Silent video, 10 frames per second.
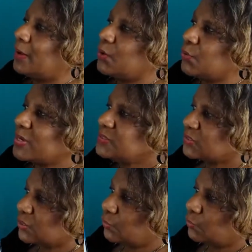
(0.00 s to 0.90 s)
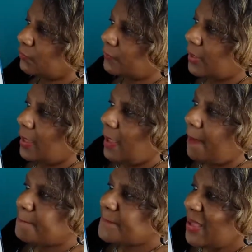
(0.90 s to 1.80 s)
Green School.
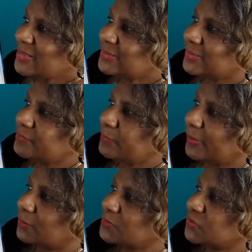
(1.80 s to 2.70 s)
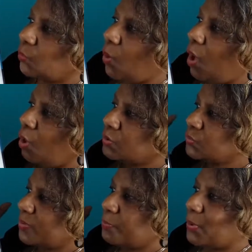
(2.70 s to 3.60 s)
Mason builds the
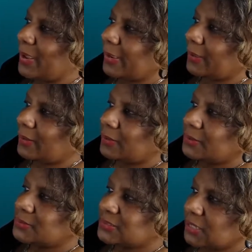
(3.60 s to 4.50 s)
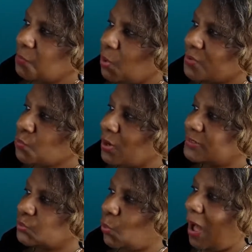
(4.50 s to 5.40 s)
walls with brick. Someone
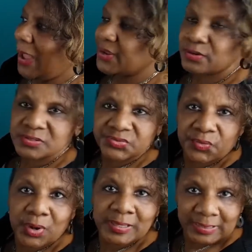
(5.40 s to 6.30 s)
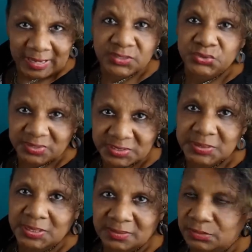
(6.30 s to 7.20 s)
runs wires for
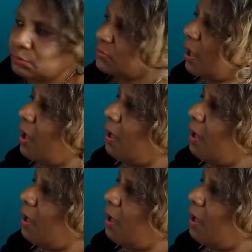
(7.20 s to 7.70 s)
electricity through the